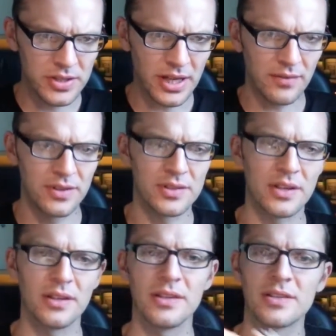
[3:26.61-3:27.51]
they have
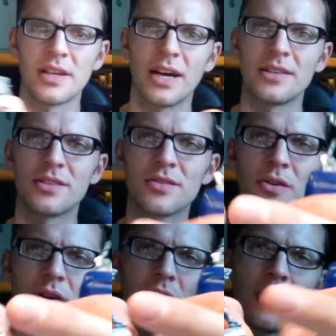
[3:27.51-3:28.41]
these nice
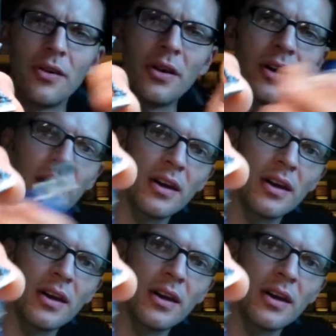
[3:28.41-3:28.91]
circular